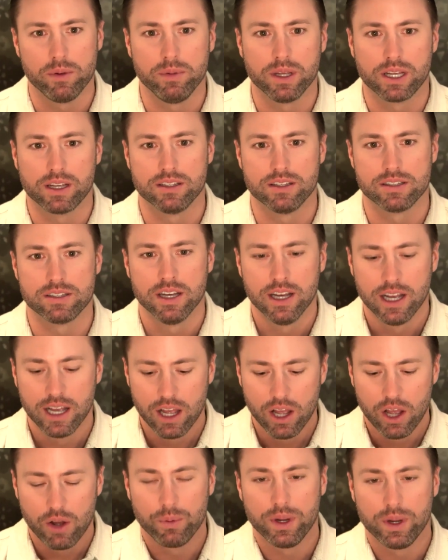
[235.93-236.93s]
Because
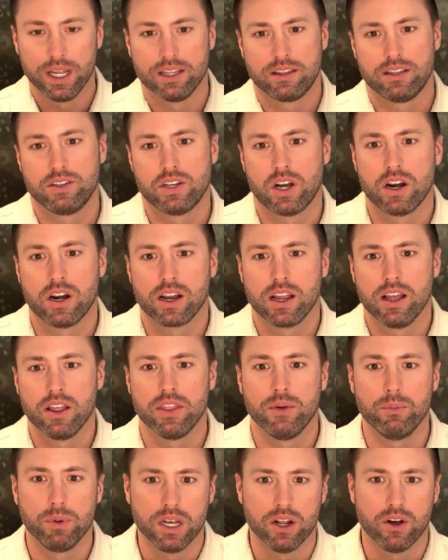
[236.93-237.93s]
we hit the target,
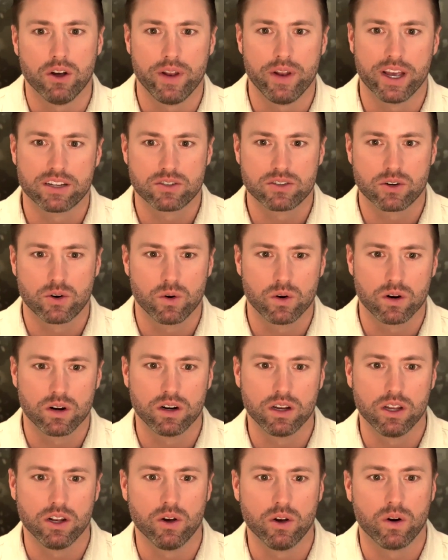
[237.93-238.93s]
then we know next quarter,
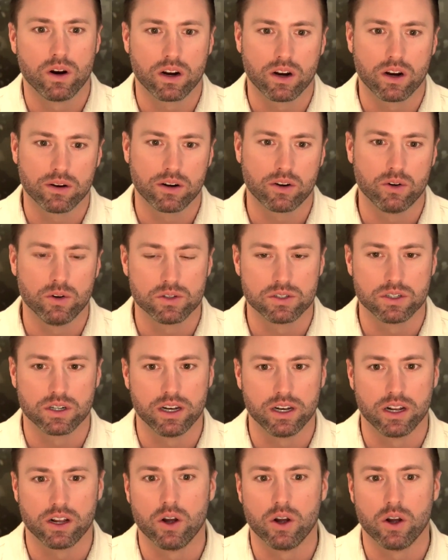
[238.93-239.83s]
our goals are going to